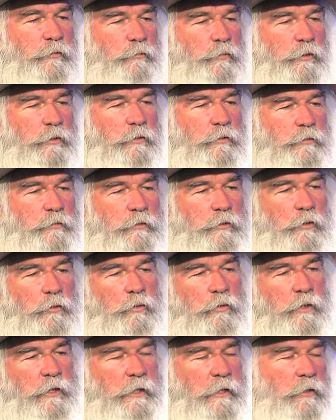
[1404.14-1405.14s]
and we
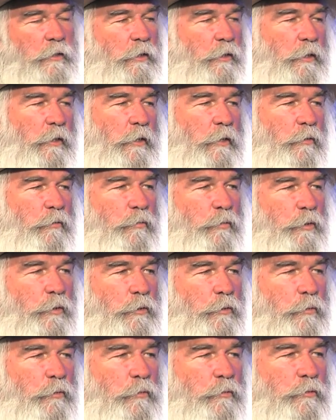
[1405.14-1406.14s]
go down a lot of
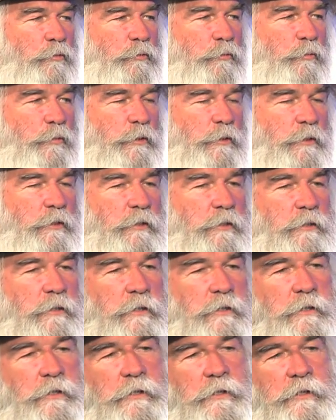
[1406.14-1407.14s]
roads, we
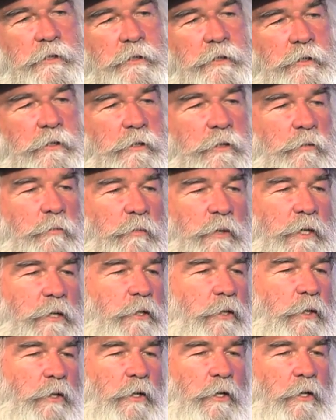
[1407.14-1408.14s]

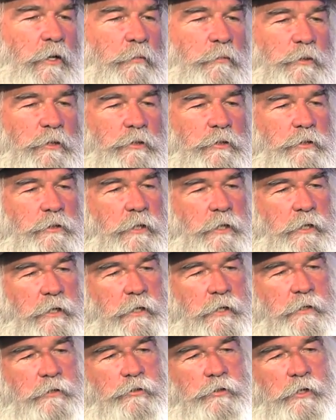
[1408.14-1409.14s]
make a lot of
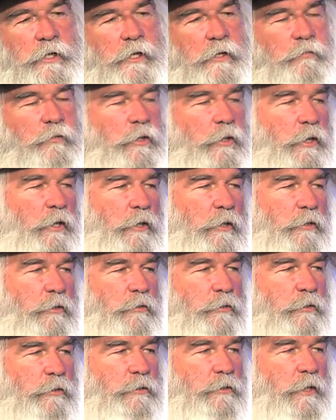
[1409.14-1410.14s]
mistakes, you have a lot of
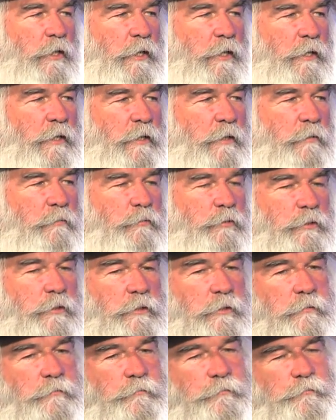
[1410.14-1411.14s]
good times,
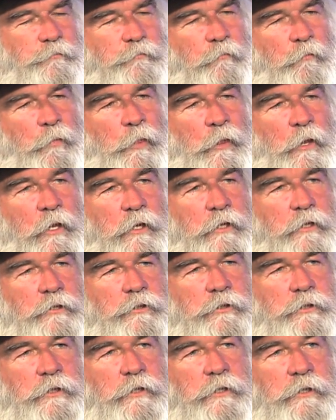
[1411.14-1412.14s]
and you
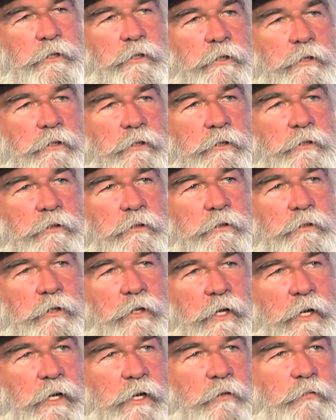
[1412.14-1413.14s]
see
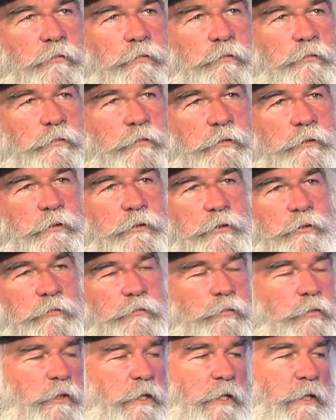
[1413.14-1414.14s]
life is a
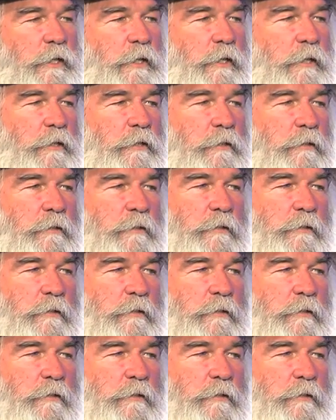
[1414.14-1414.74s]
fleeting,